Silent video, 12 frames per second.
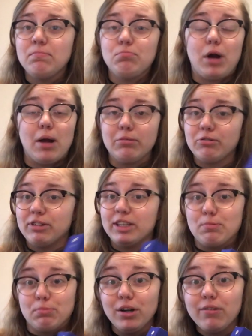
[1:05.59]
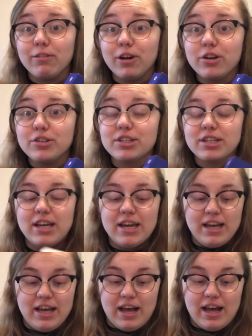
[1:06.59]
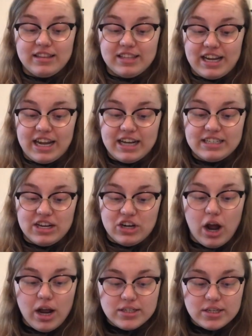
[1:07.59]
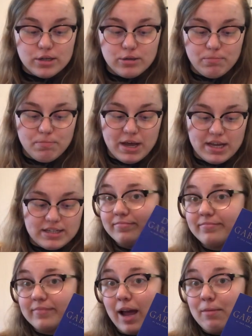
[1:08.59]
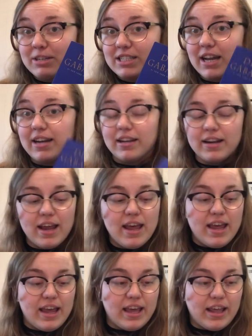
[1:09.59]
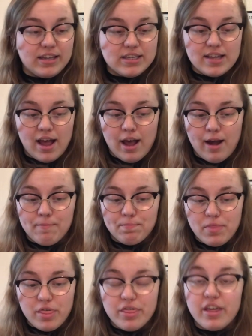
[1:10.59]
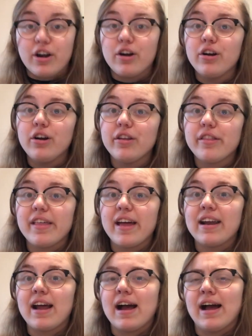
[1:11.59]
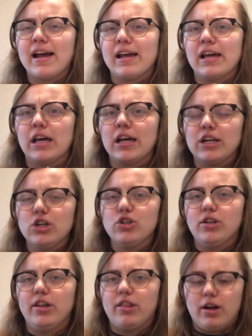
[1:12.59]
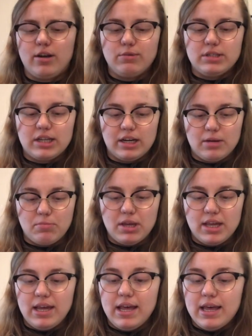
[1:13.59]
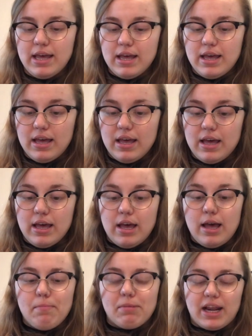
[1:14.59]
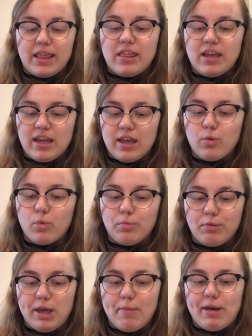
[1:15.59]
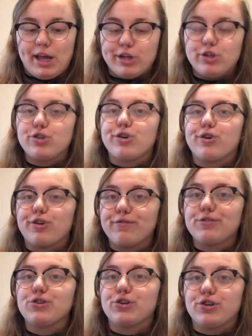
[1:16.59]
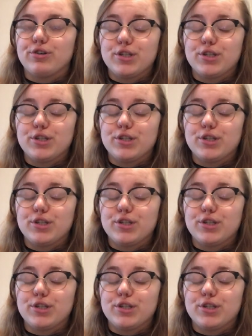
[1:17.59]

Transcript: Probably read the book first, like I did not, but I'm excited. It's thicker than I initially thought it was gonna be, but I think it will be a page turner for sure.